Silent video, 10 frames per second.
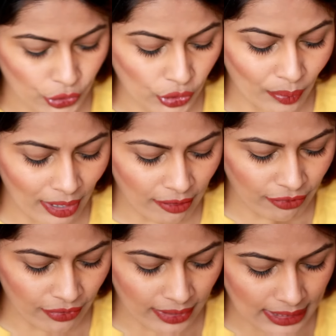So the very
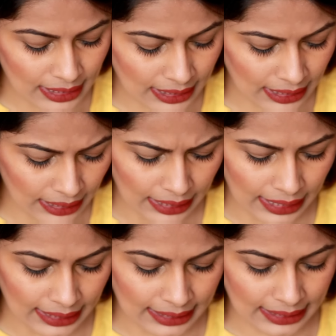first thing
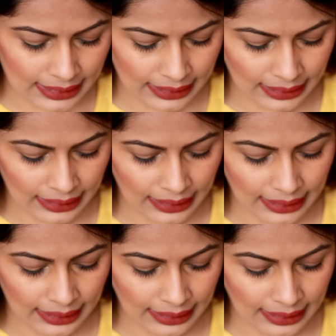I can see
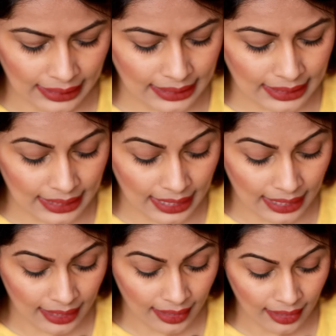is
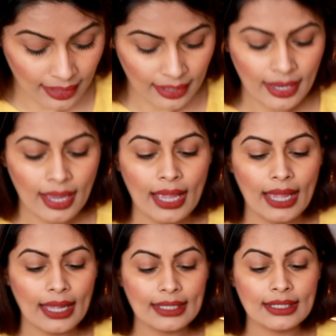
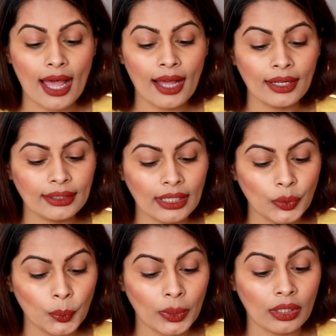it's Ang
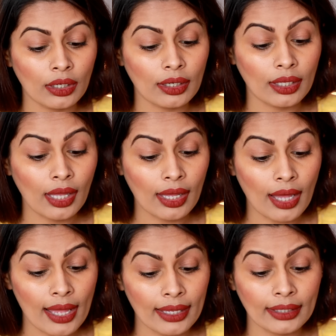Tatwa
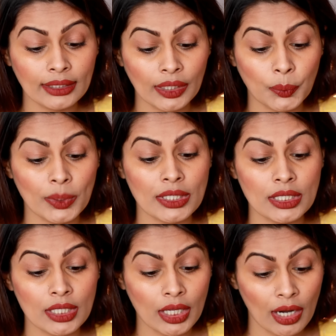Kaya Tatwa
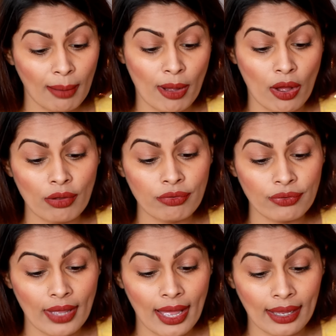Scrub
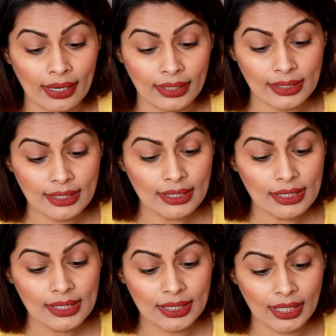Off and this is
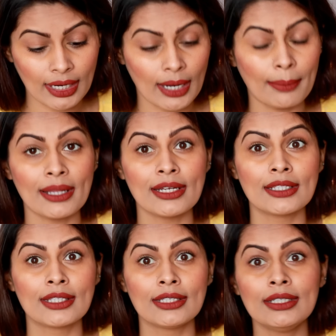a scrub and
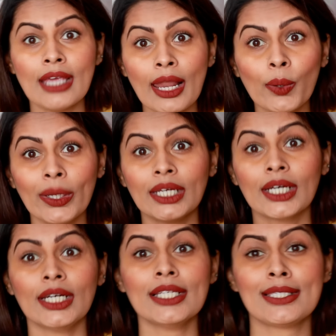it's yellow in color.